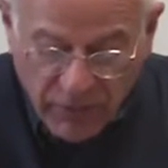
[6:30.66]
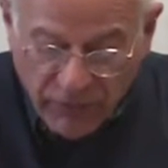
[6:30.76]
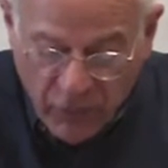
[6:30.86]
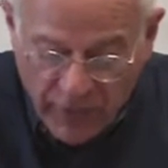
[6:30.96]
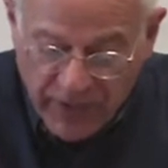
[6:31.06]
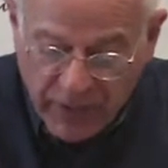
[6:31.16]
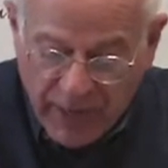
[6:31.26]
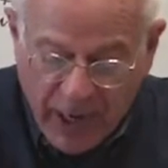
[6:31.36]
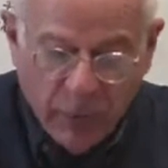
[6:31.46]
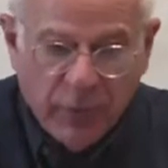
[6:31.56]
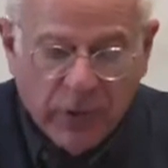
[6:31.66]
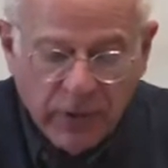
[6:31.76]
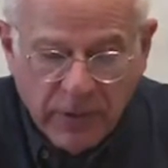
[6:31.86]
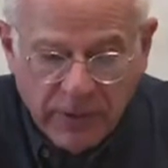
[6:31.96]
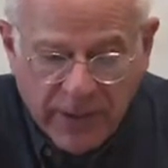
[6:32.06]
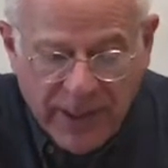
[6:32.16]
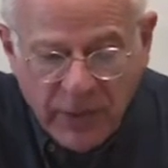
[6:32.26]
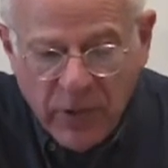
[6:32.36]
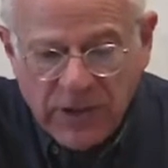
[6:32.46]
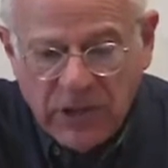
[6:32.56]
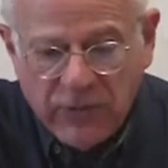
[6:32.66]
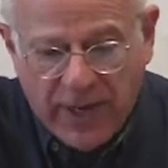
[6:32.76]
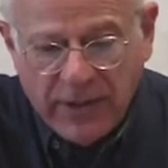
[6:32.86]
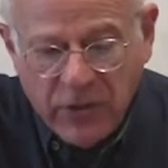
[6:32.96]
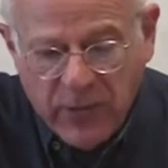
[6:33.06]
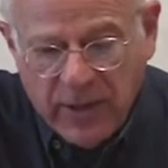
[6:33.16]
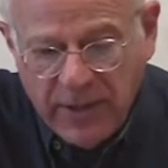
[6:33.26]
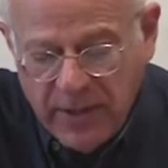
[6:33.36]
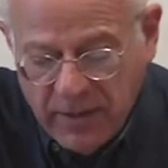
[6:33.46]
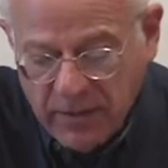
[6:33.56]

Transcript: for their output. In other words, they tried to create